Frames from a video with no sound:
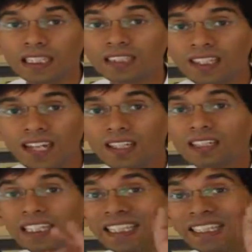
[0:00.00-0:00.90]
It's telling
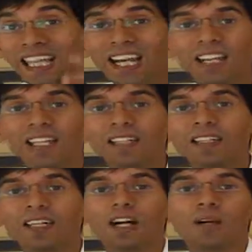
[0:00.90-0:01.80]
us
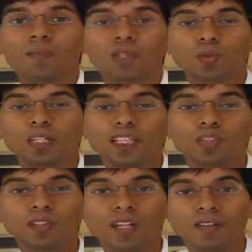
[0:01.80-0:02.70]
exactly how much we need
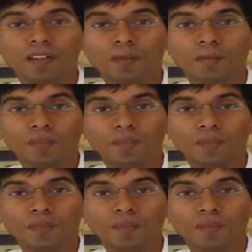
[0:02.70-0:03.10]
to deliver.